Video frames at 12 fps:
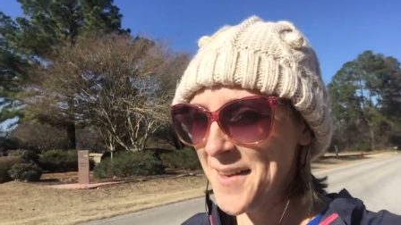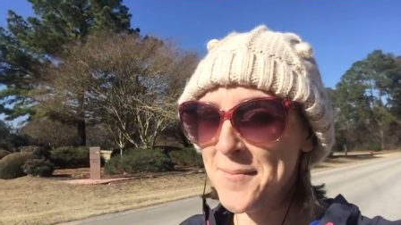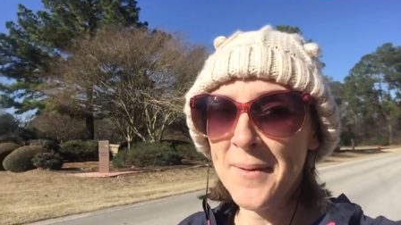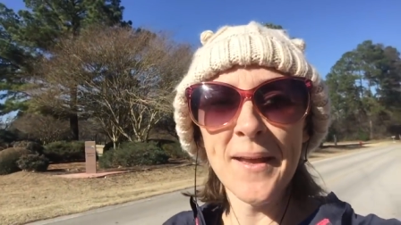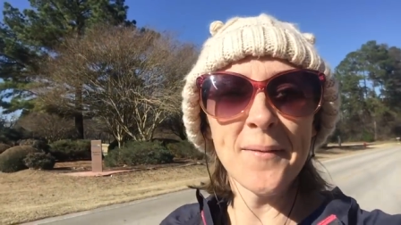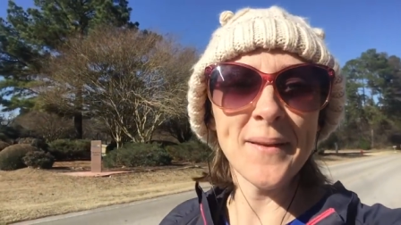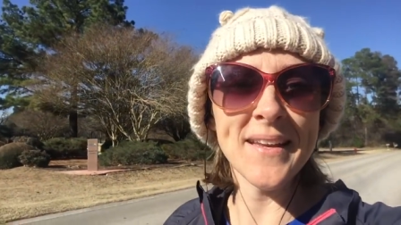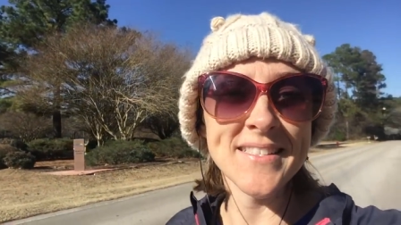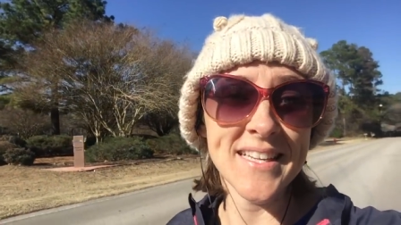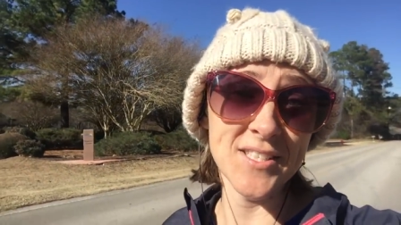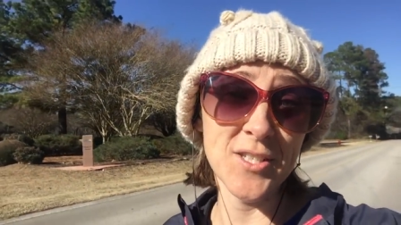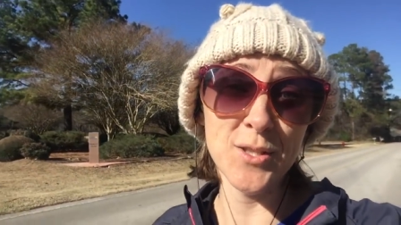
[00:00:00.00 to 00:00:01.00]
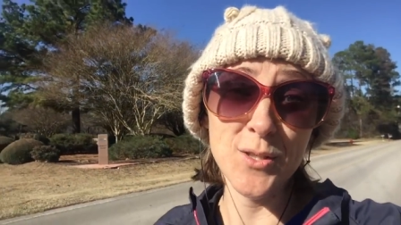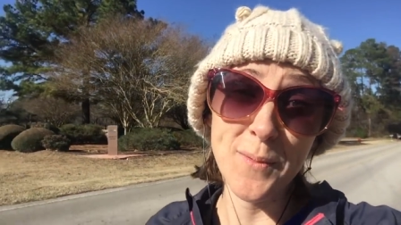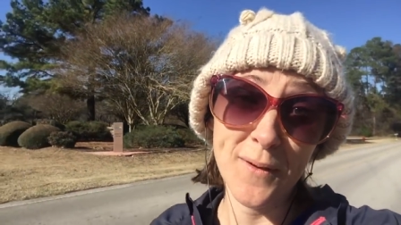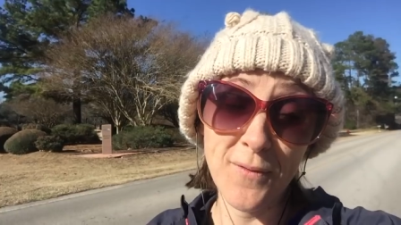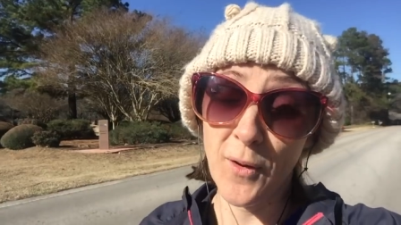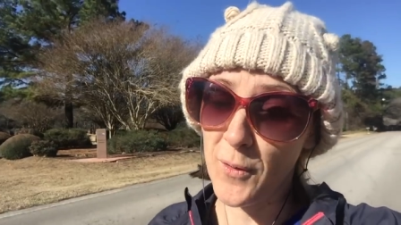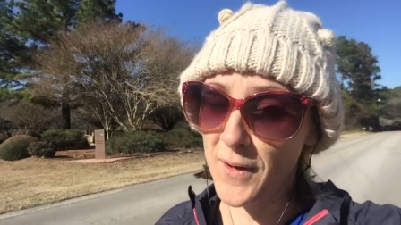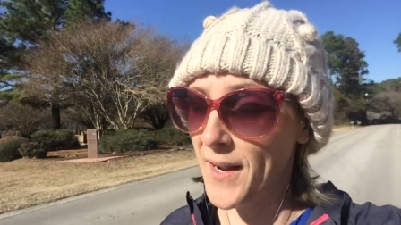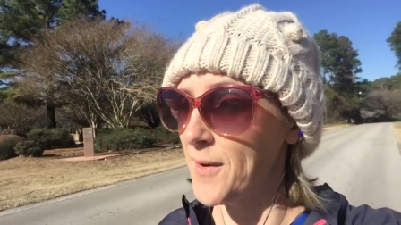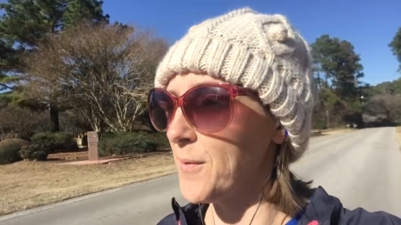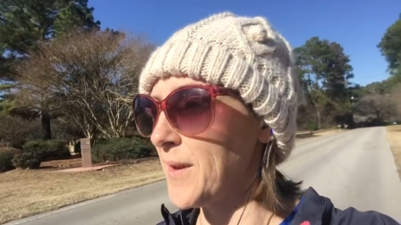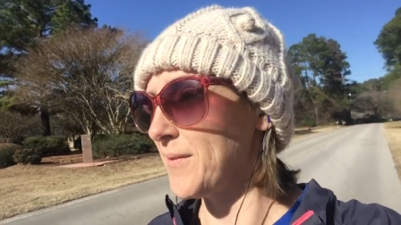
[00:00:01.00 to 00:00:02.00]
um, because I just use my phone and
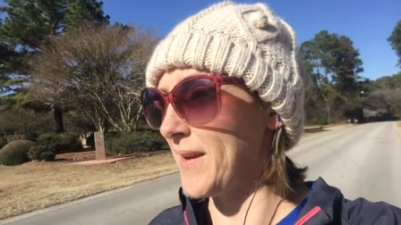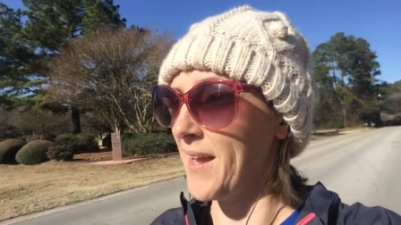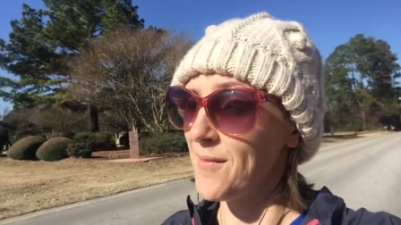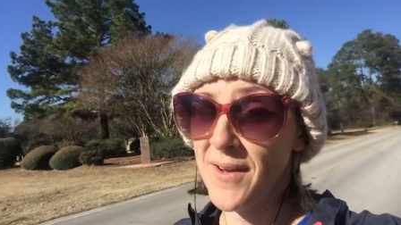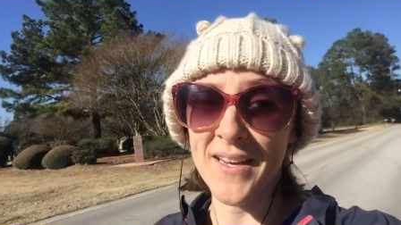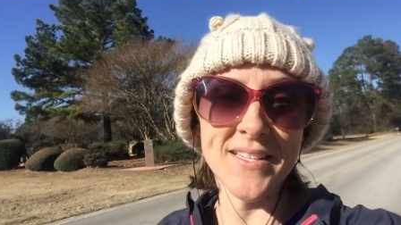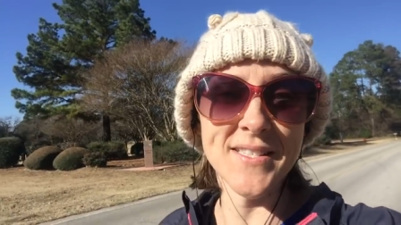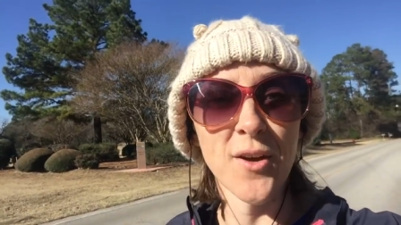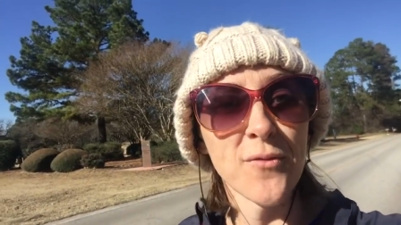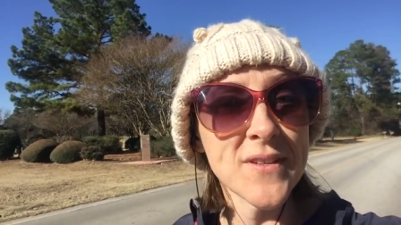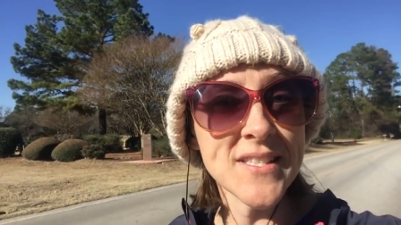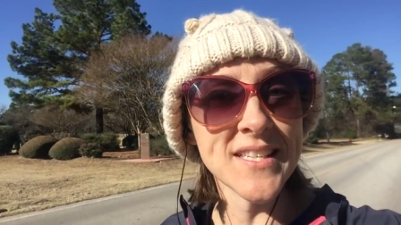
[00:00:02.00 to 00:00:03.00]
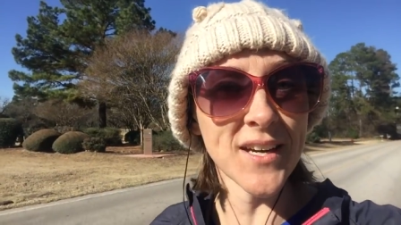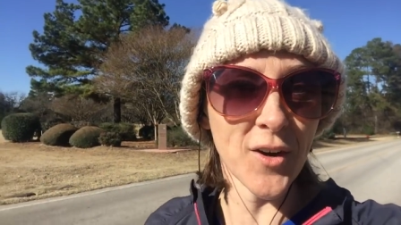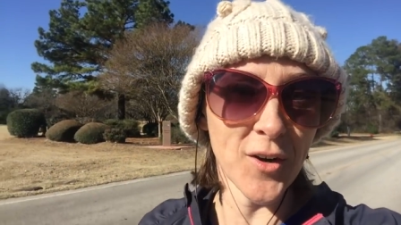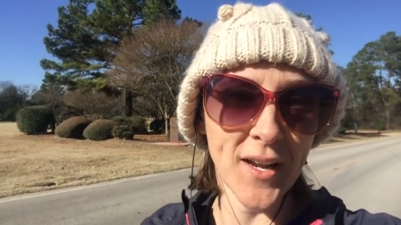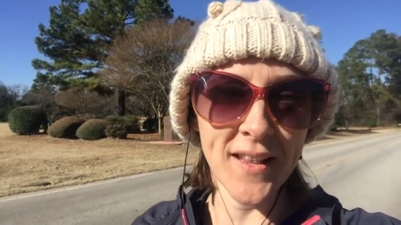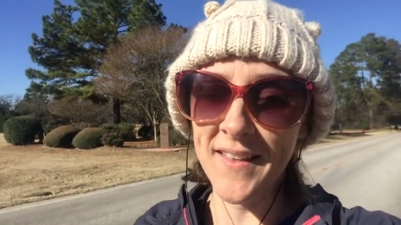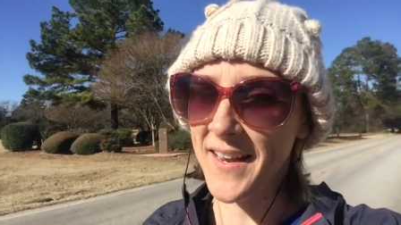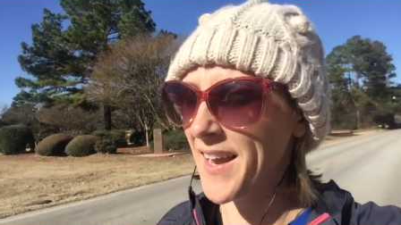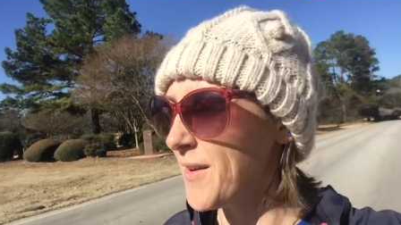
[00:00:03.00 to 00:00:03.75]
I don't even have like a selfie stick or anything.